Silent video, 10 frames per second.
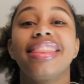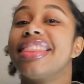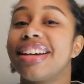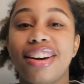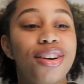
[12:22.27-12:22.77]

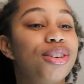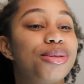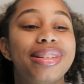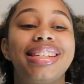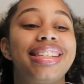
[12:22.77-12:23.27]
The girls
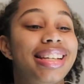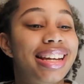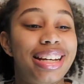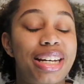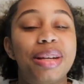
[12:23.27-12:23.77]
were
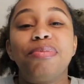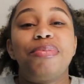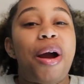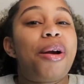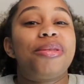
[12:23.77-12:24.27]
sitting
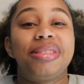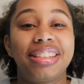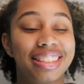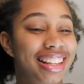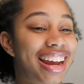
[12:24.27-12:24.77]

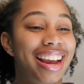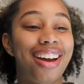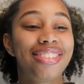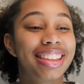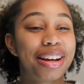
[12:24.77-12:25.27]
perched. Like
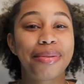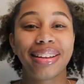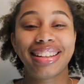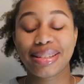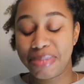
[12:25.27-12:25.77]
everything
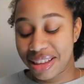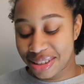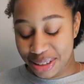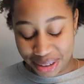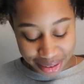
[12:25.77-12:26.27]
about this
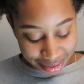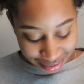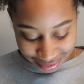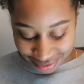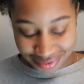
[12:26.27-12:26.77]
bathing suit,
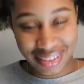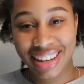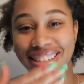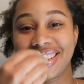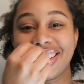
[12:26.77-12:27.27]

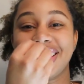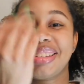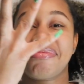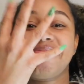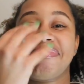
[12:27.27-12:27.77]
it's
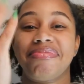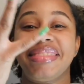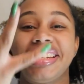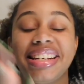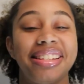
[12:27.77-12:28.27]
just,
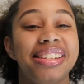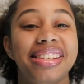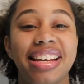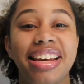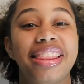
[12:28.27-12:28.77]
it's
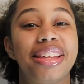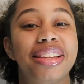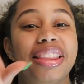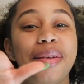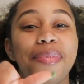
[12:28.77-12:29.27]
just it. The
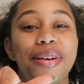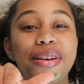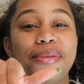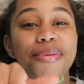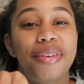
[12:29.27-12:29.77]
leopard
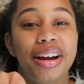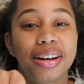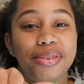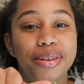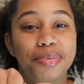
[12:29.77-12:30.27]
in the
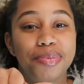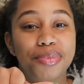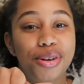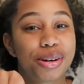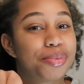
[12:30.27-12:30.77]
front on
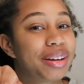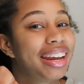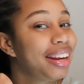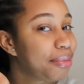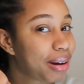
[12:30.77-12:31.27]
the on the
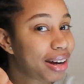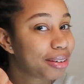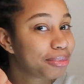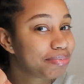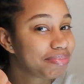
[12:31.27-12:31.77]
bikini
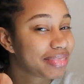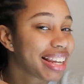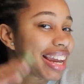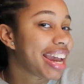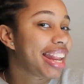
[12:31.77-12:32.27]
bottom,
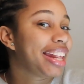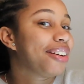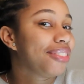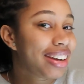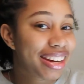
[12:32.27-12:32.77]
and then
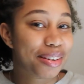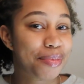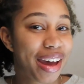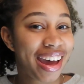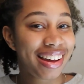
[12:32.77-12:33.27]
the red in
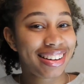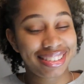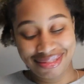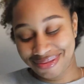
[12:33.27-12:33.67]
the back.